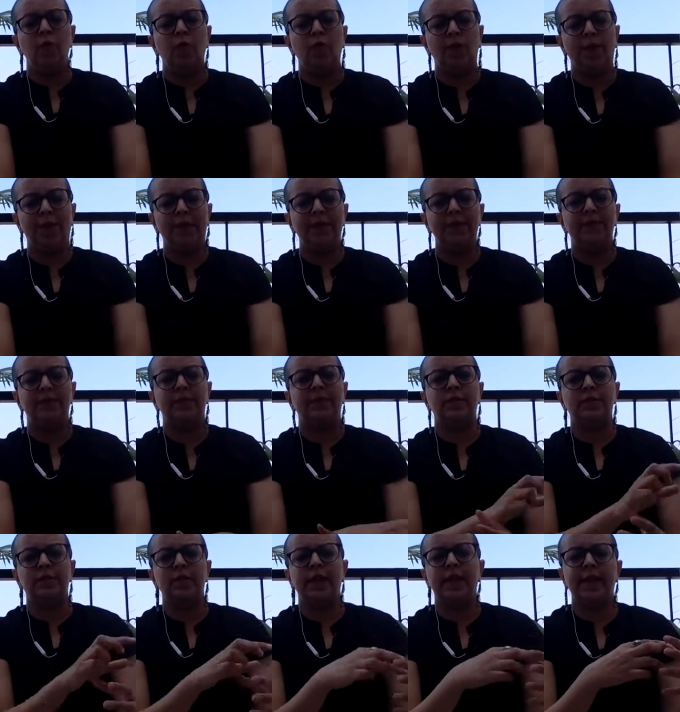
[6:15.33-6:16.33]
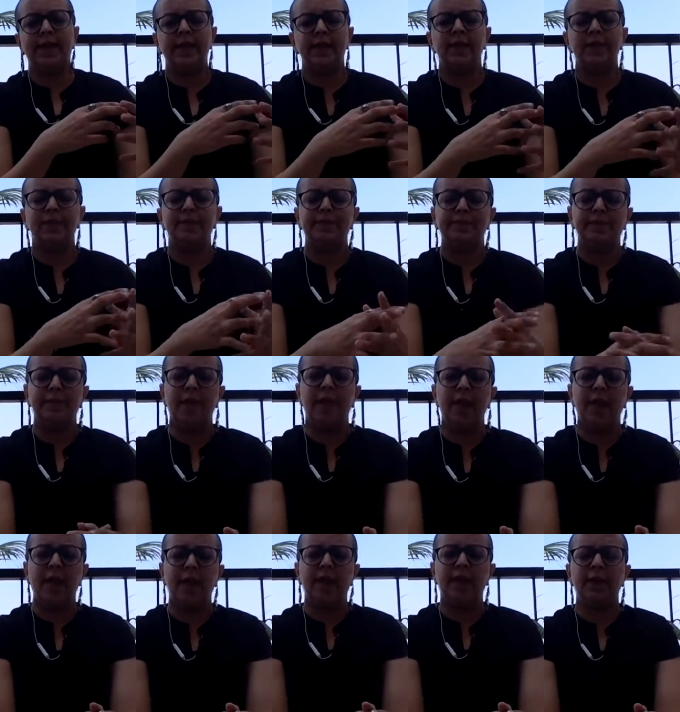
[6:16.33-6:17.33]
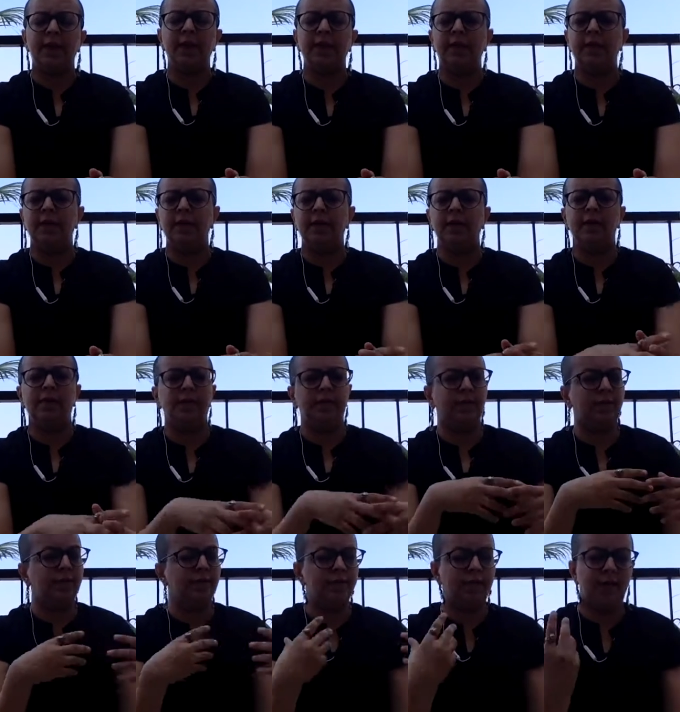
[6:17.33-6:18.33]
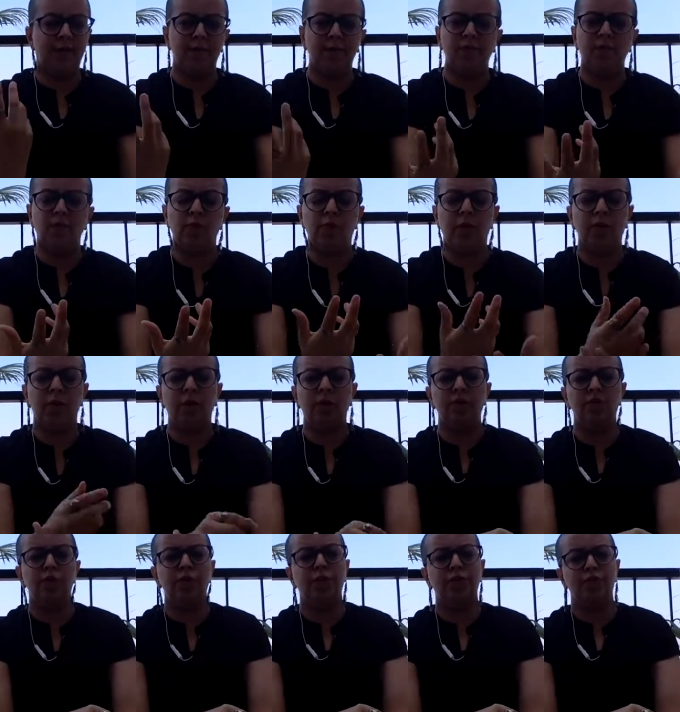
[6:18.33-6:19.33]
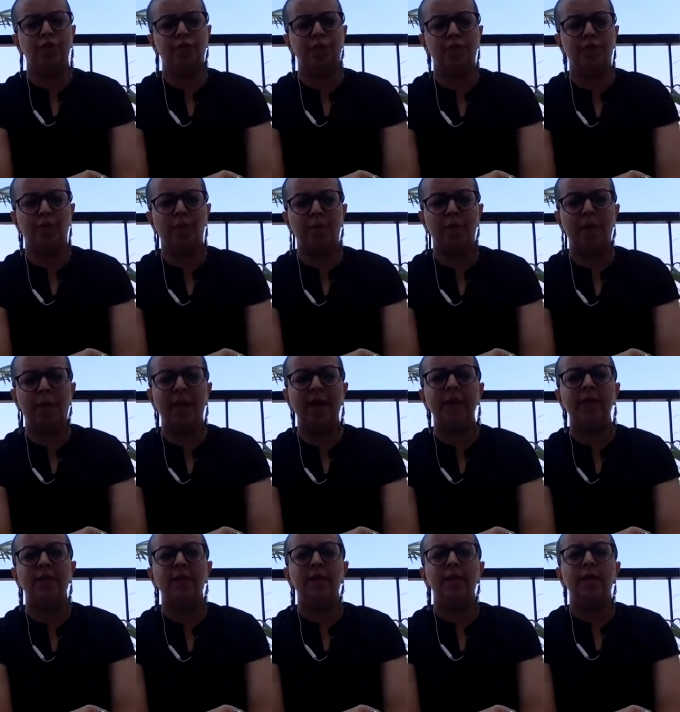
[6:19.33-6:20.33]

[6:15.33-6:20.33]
ways, the tent and uh, the same uh, traditional format.